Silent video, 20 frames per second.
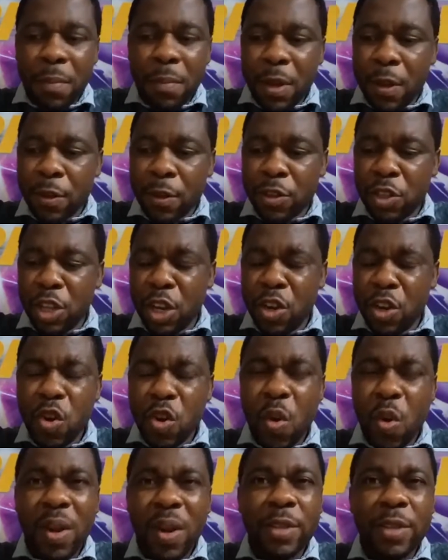Because the
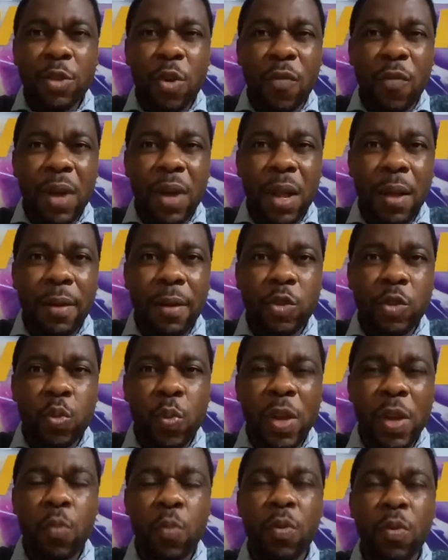knowledge of God's
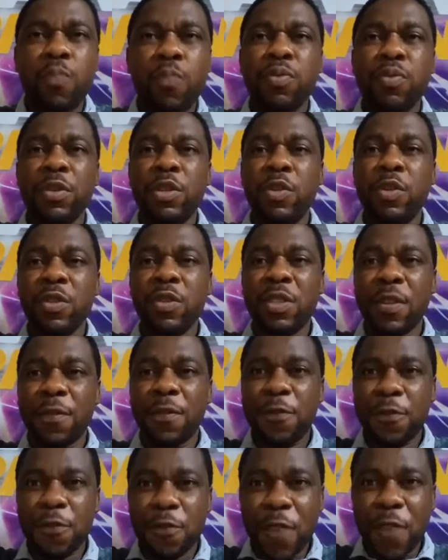will will produce the
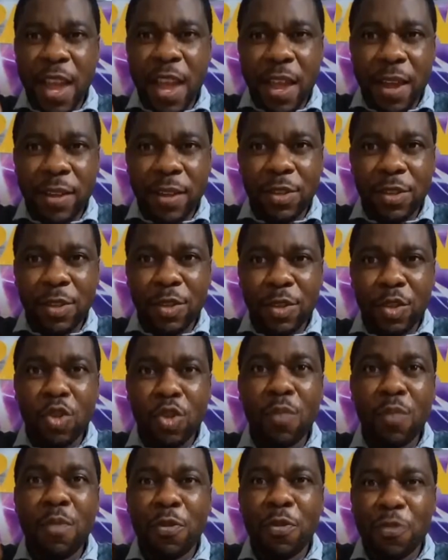faith
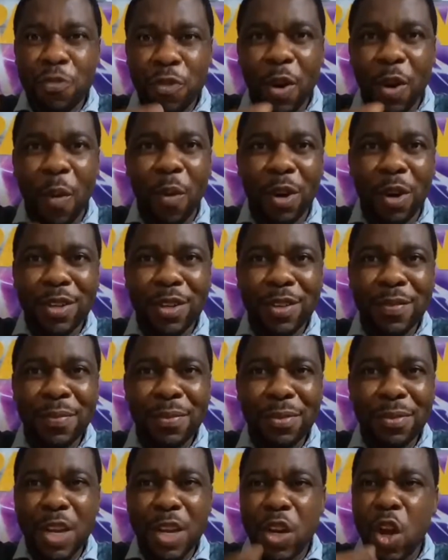to move forward.
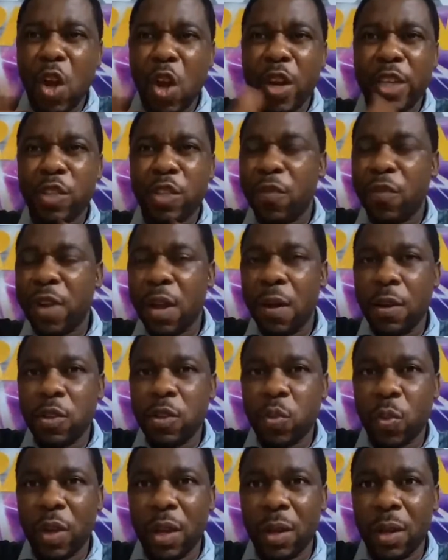The knowledge of
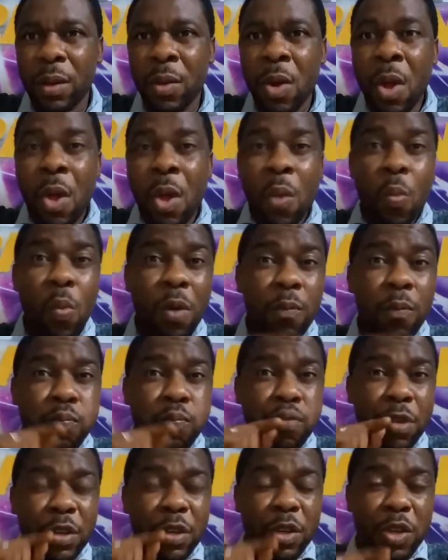God's will will
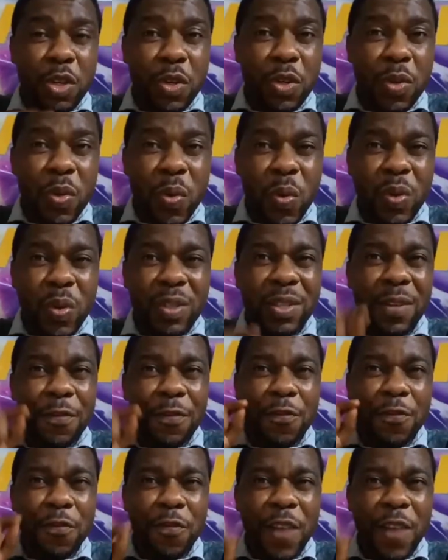produce the
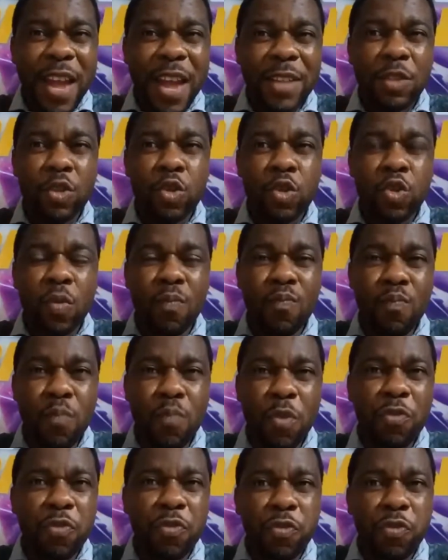faith to
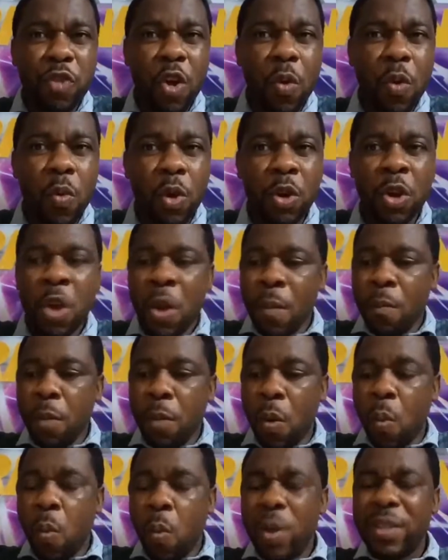move forward.
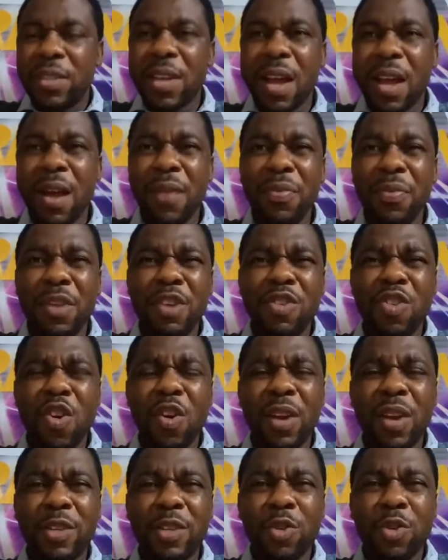But without the
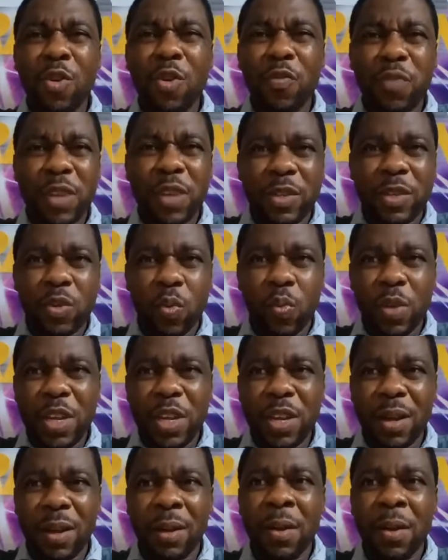knowledge of His
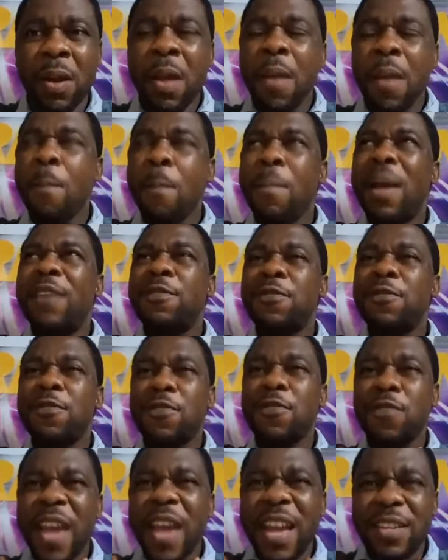will, my
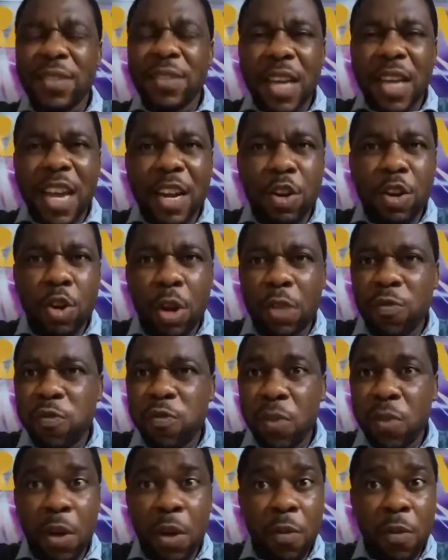faith cannot
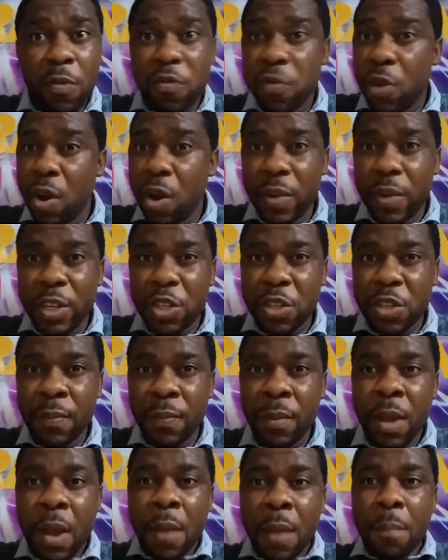
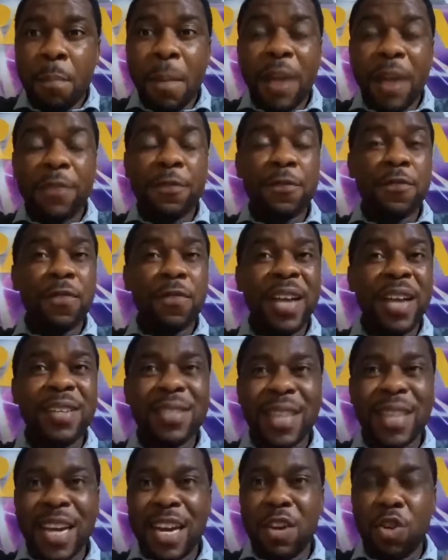flourish. My
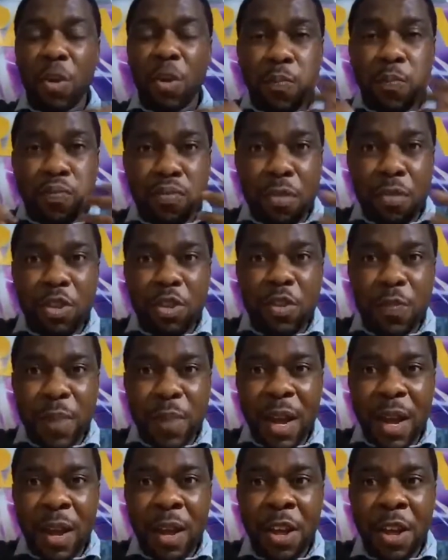faith cannot
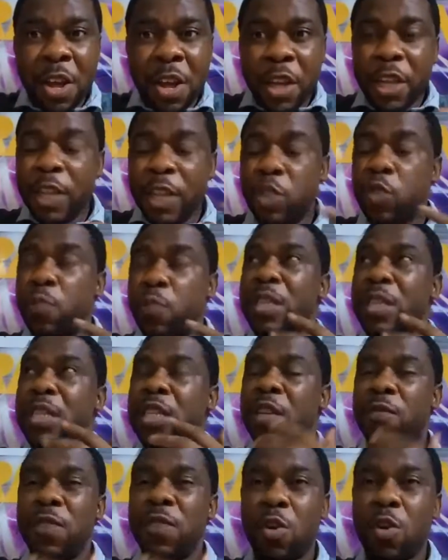prosper. It will be
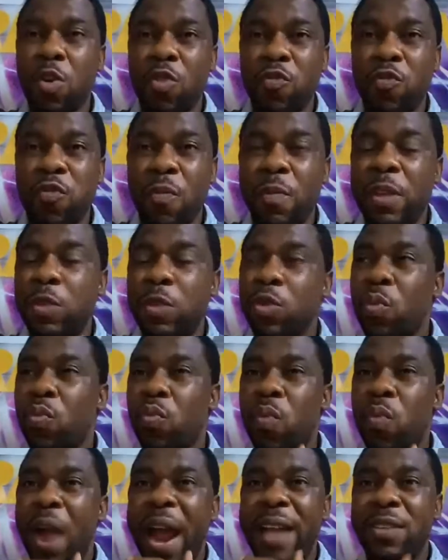difficult for me
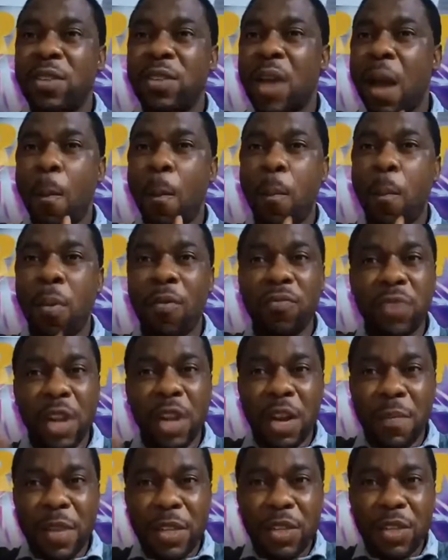to rise above the
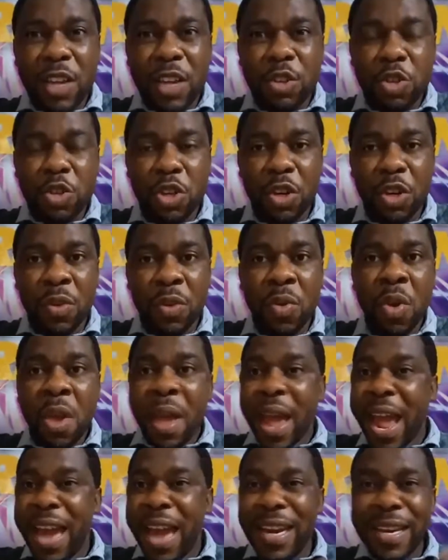limitation
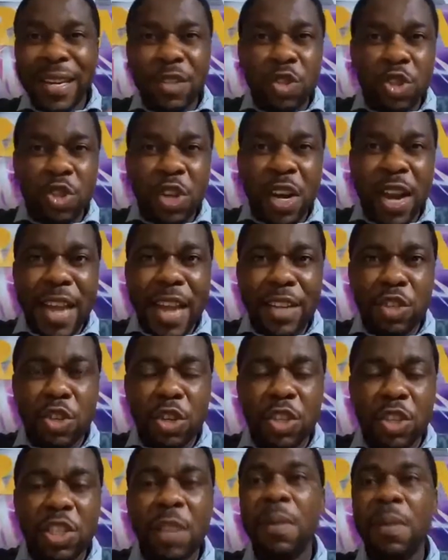and the
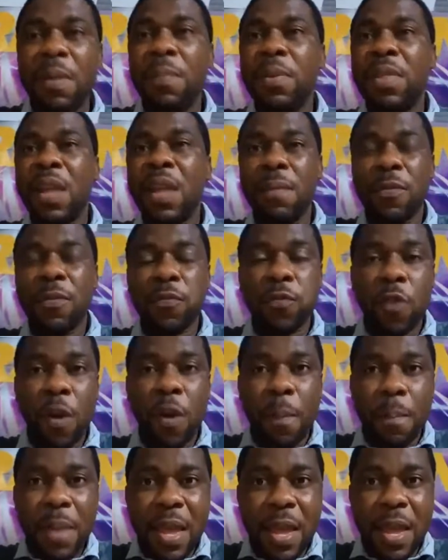challenges that may be there
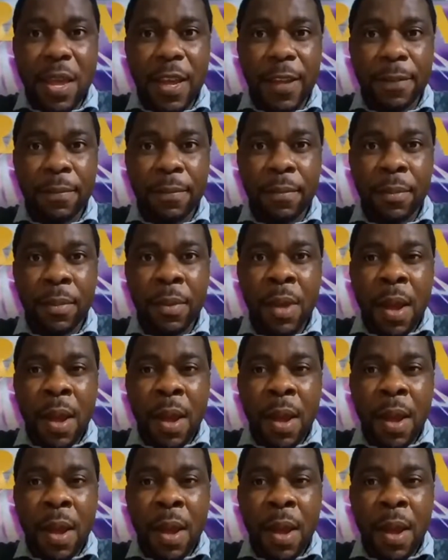before me.